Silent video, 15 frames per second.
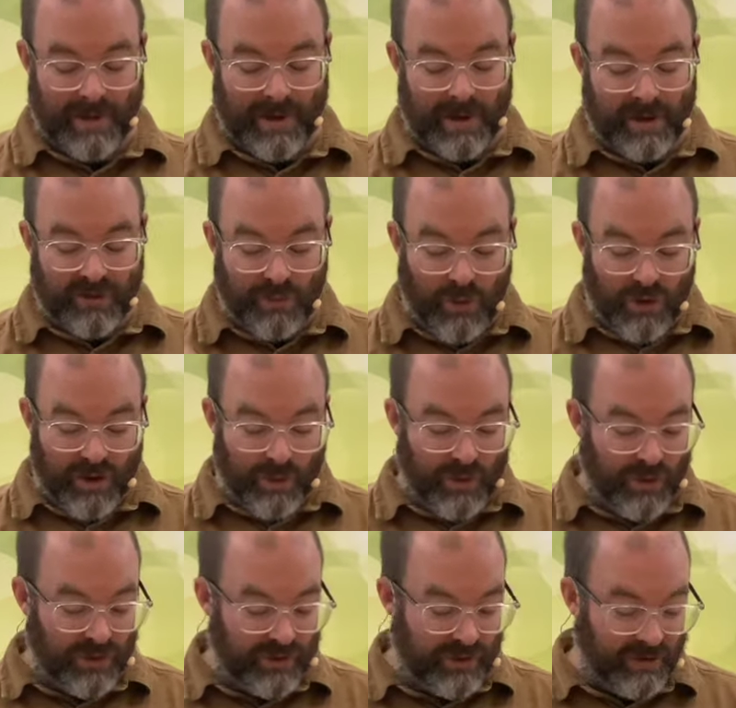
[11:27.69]
And this morning,
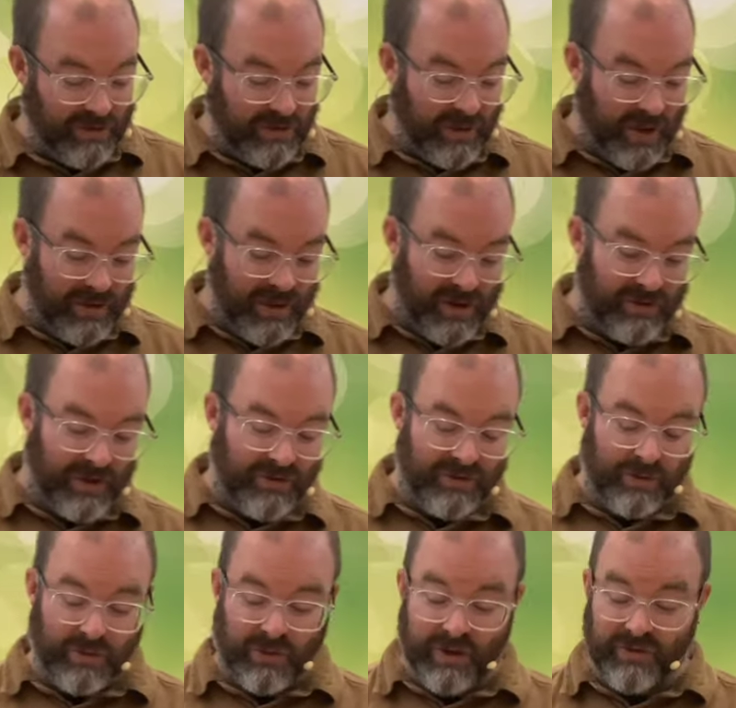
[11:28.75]
we're going to, in these
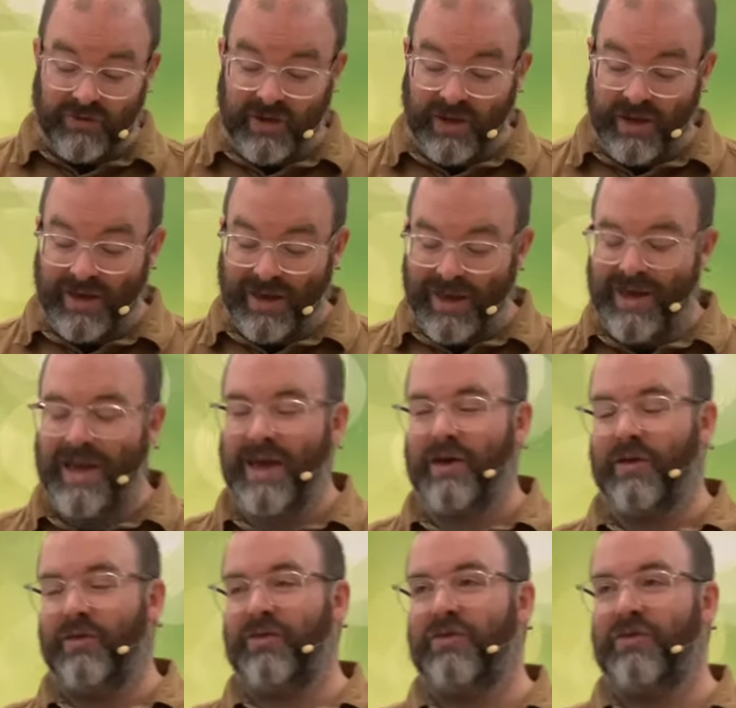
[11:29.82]
instances, we're going to see uh,